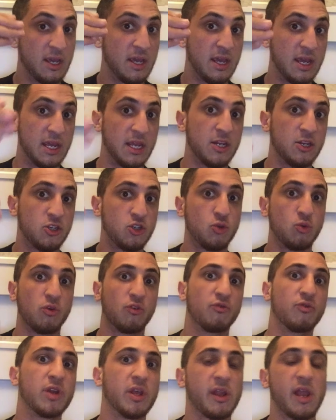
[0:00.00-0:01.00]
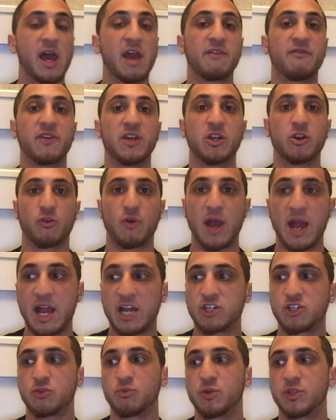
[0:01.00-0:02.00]
into a real life
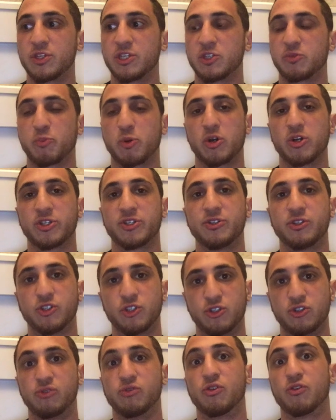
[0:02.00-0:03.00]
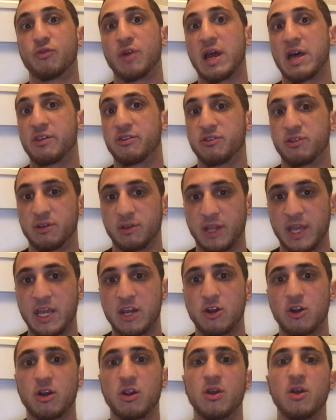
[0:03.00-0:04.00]
interaction with this person sooner rather than
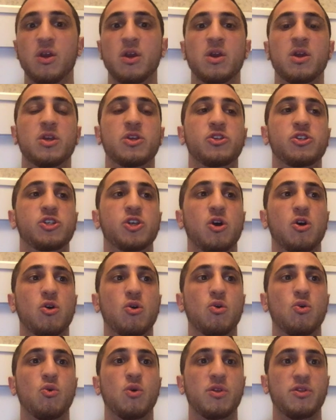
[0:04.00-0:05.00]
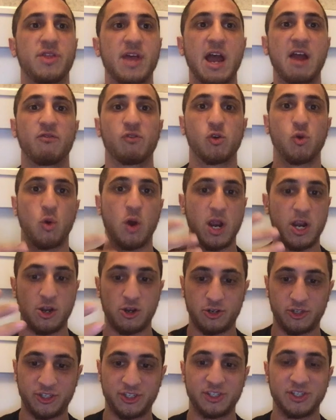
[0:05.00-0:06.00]
later. So that
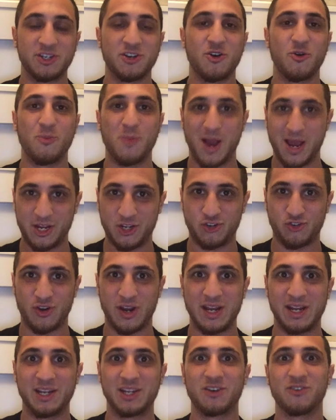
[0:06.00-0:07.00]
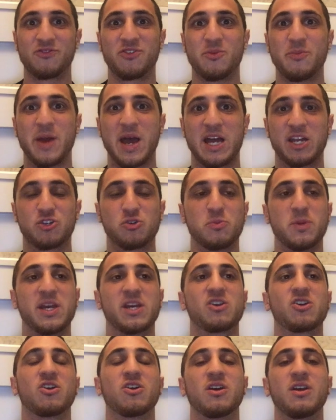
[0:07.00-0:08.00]
requires, you know, my training of the
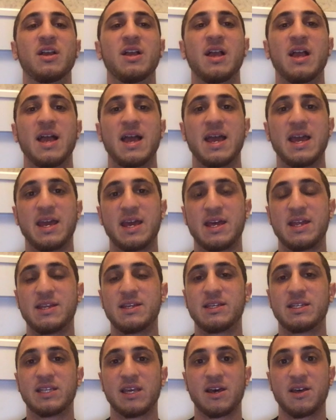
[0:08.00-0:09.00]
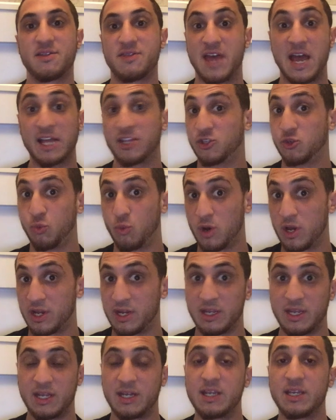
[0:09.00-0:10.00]
matchmaker, and that's what
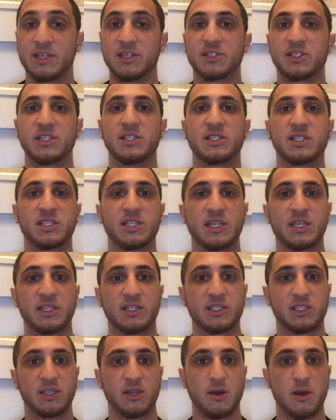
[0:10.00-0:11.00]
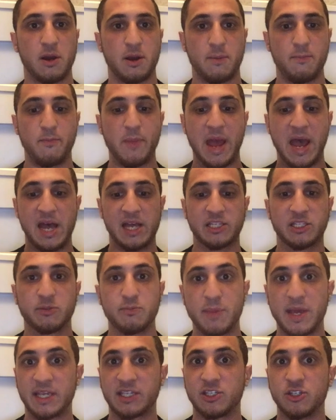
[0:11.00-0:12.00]
it is. It's mass
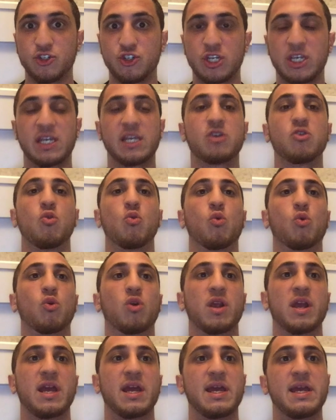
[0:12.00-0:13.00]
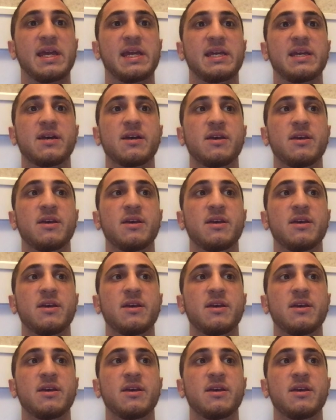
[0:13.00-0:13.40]
messaging or a